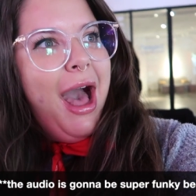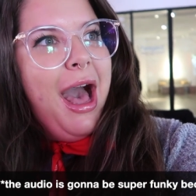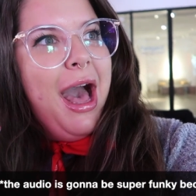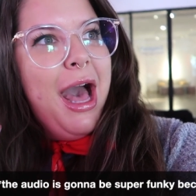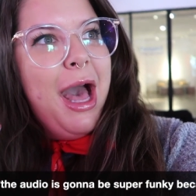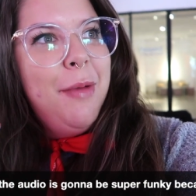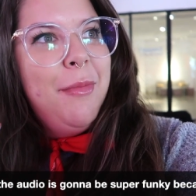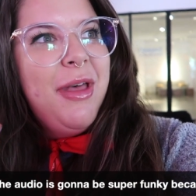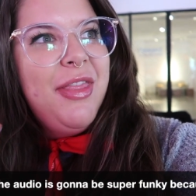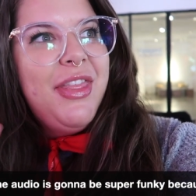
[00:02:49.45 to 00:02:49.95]

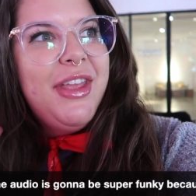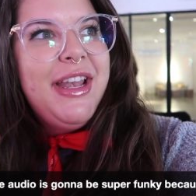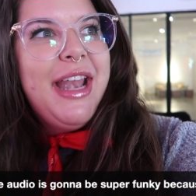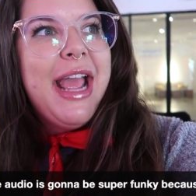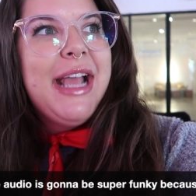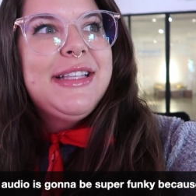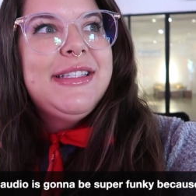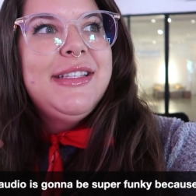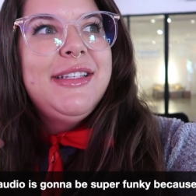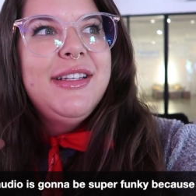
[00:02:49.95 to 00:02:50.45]
Um, the
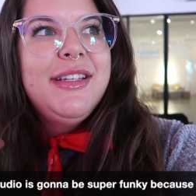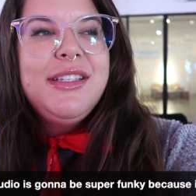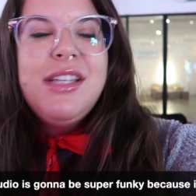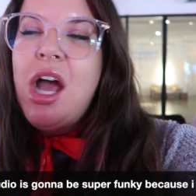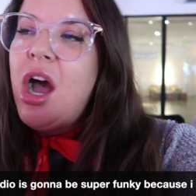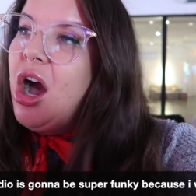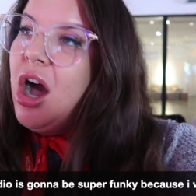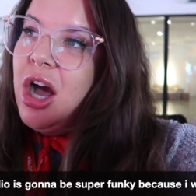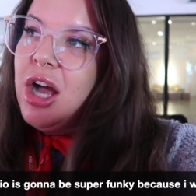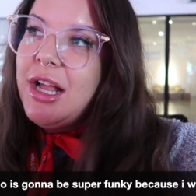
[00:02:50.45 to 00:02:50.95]
next
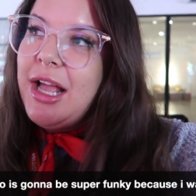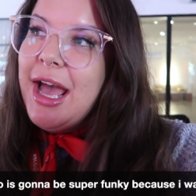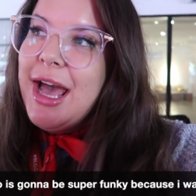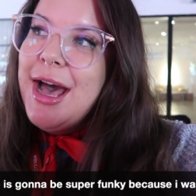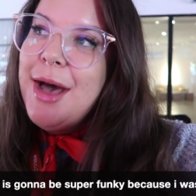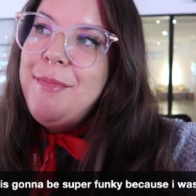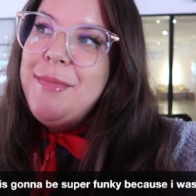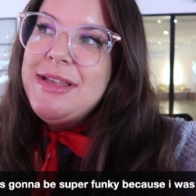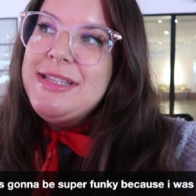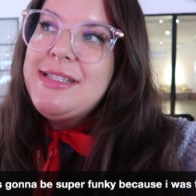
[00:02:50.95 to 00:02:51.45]
talk
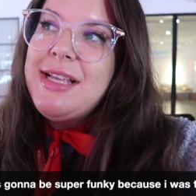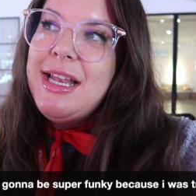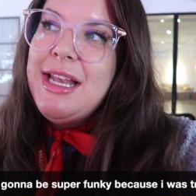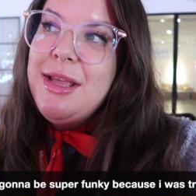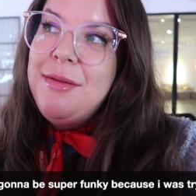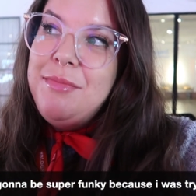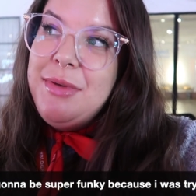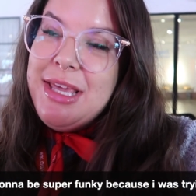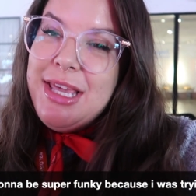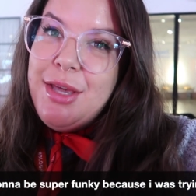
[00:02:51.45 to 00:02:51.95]
up is
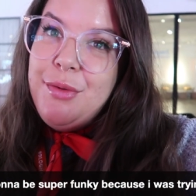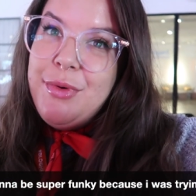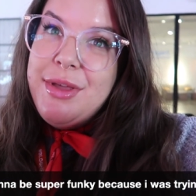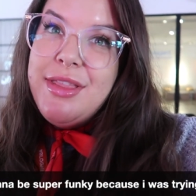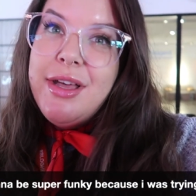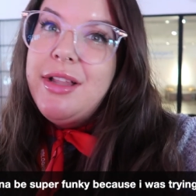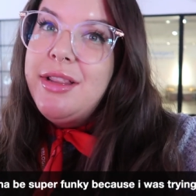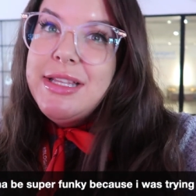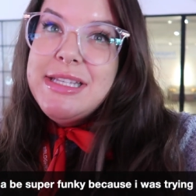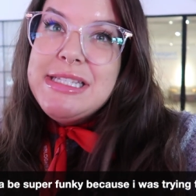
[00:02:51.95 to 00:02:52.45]
going to be
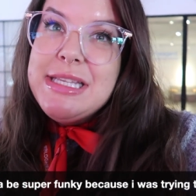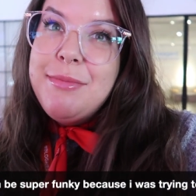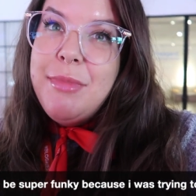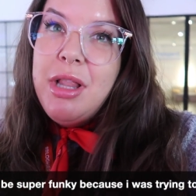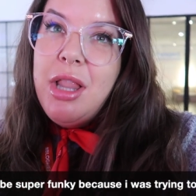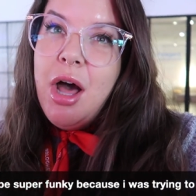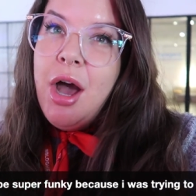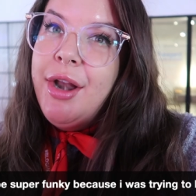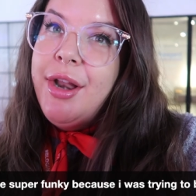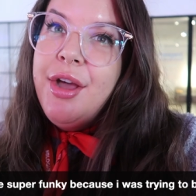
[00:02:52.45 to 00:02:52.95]
with Alyssa
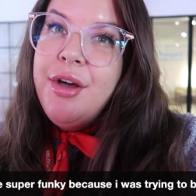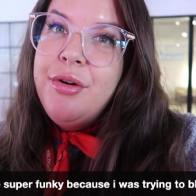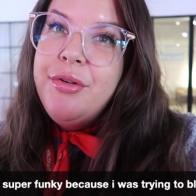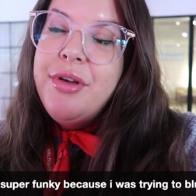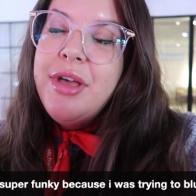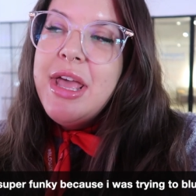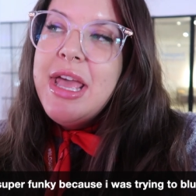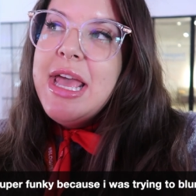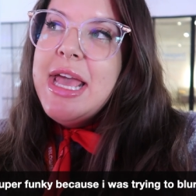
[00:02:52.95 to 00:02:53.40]
Milano,